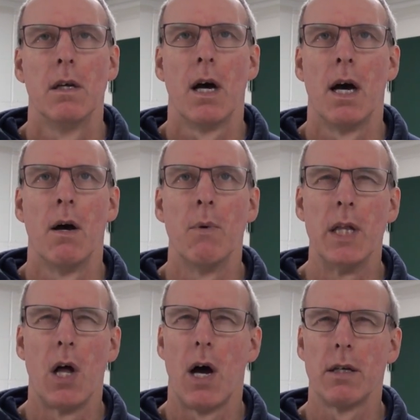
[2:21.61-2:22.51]
Uh, we
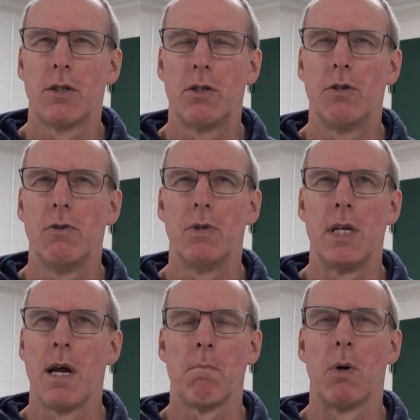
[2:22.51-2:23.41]
lost to the
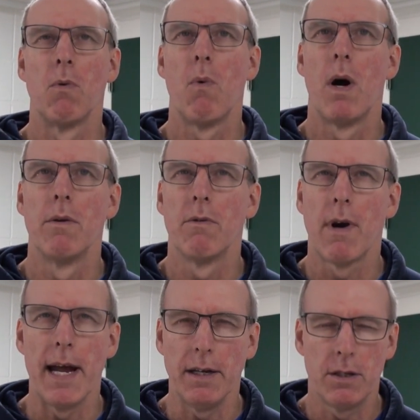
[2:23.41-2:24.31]
number one
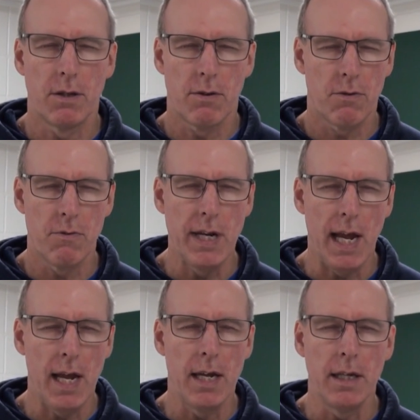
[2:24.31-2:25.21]
ranked
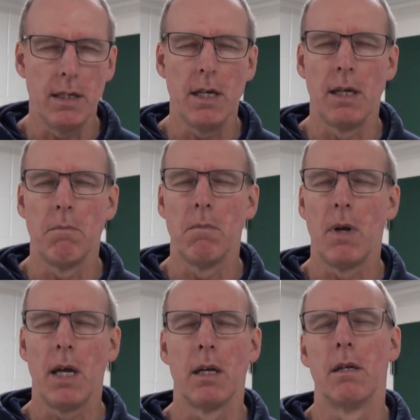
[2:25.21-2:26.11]
3A team
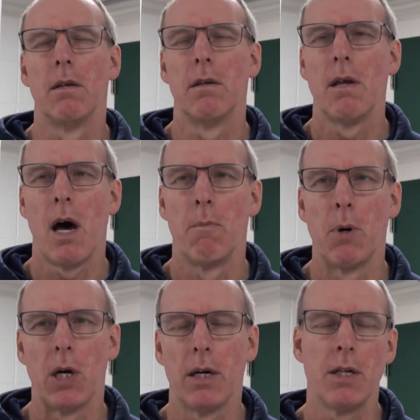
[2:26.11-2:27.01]
in Alberta,